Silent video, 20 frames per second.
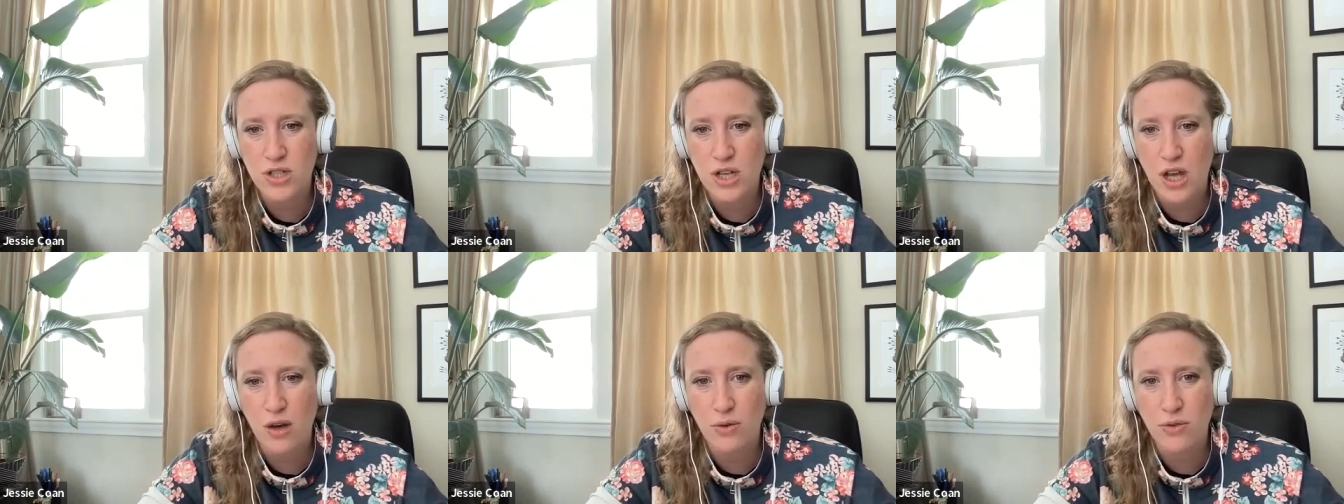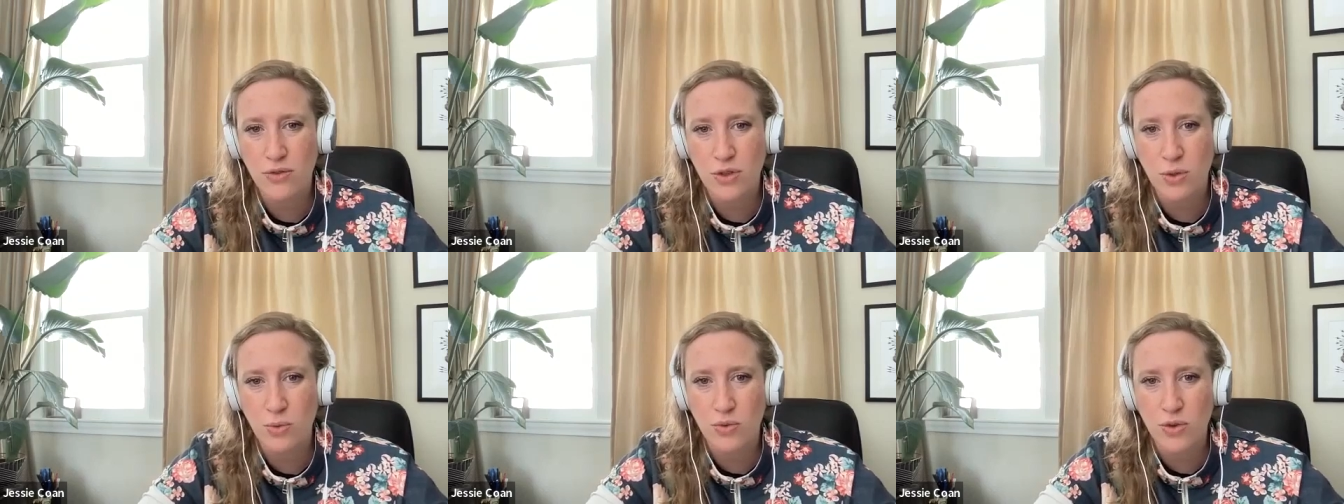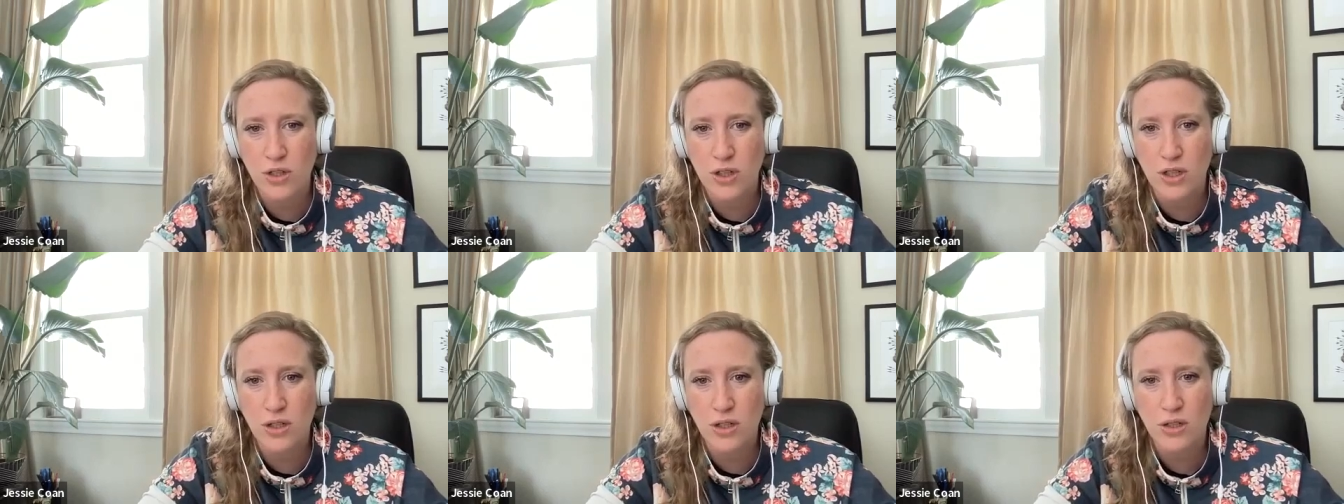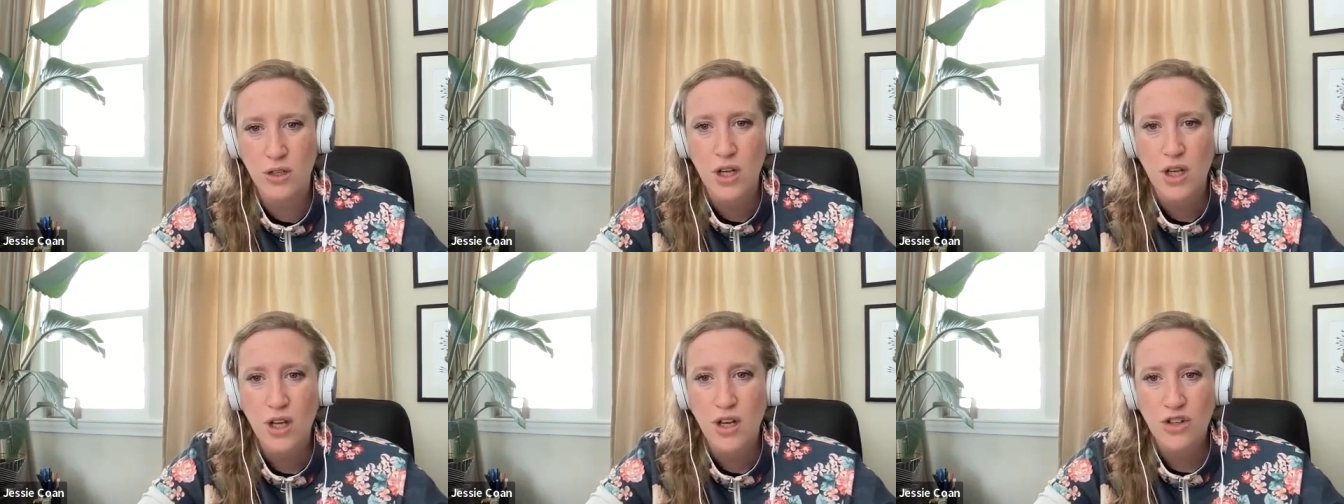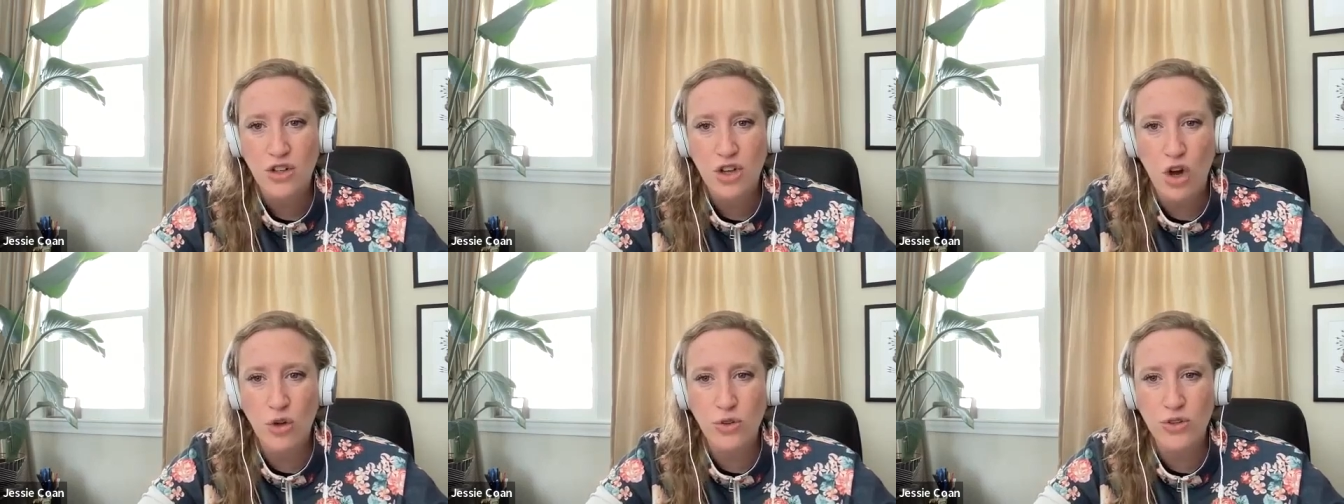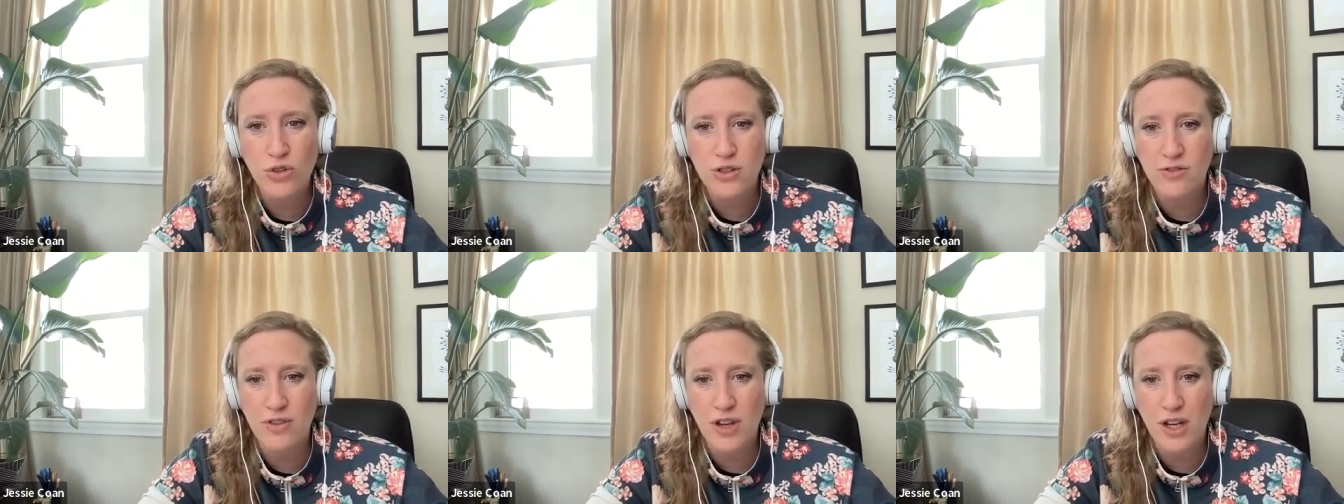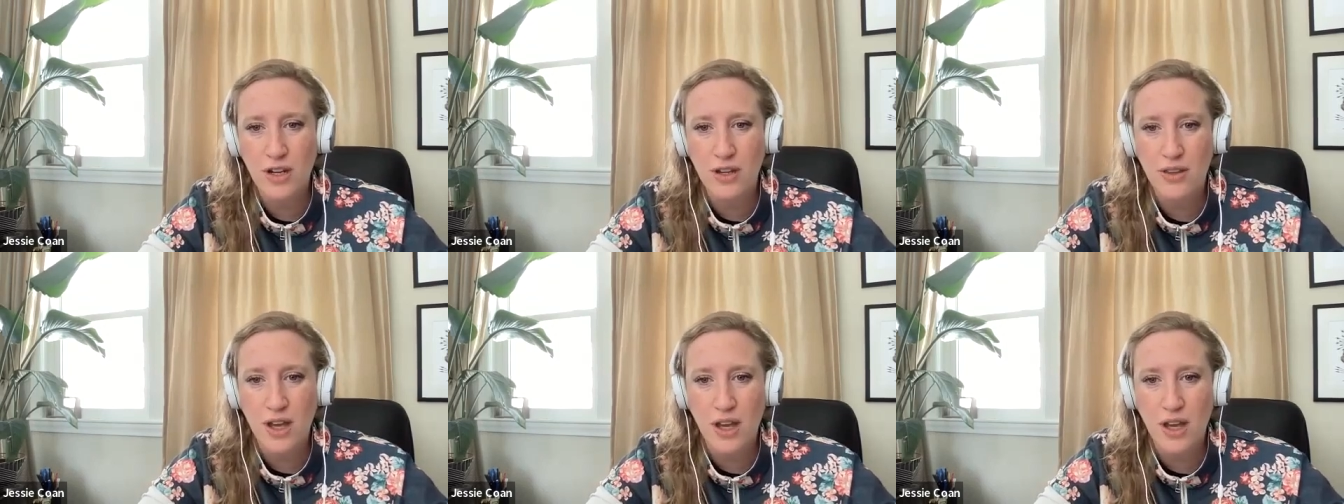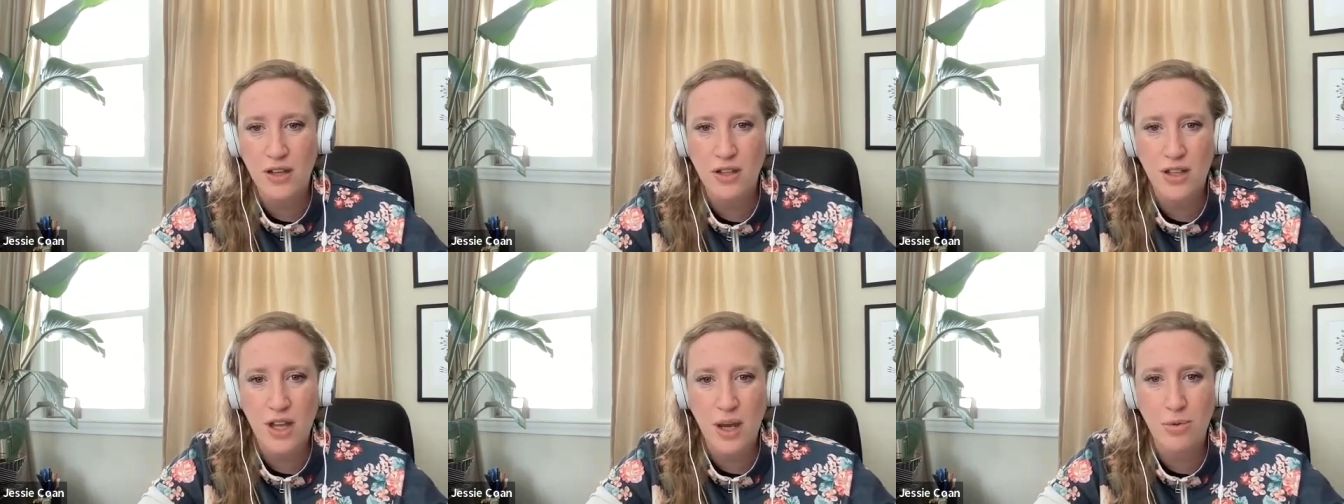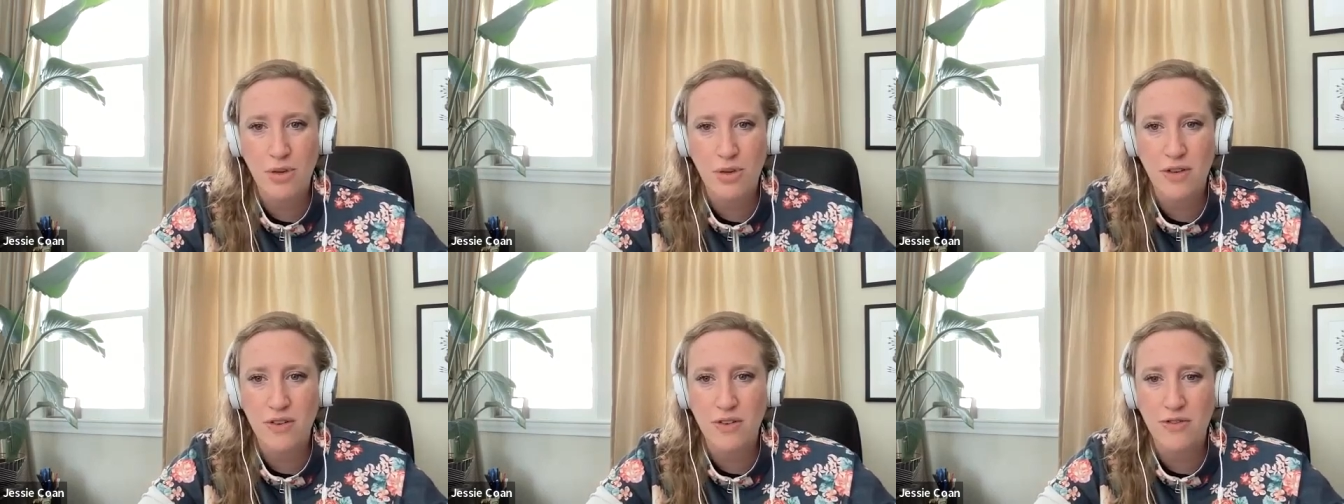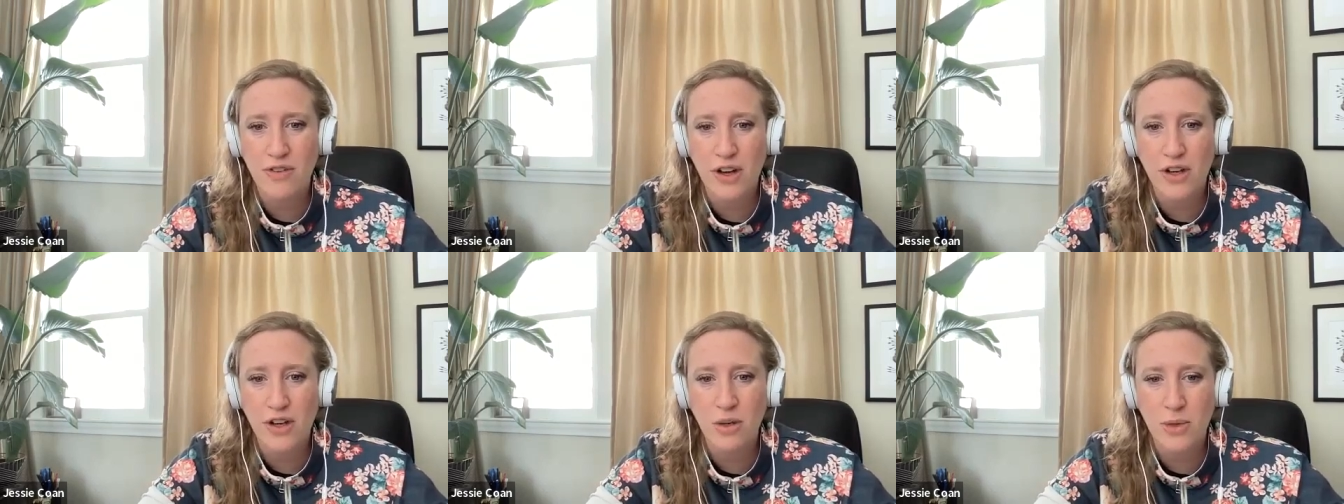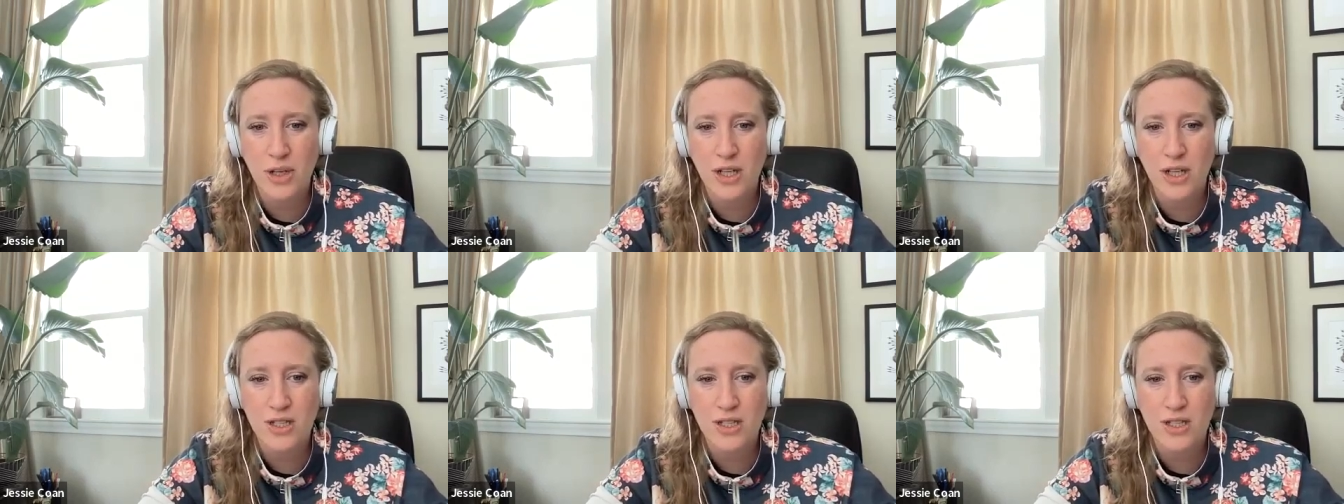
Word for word: How have you really cultivated that collaborative environment?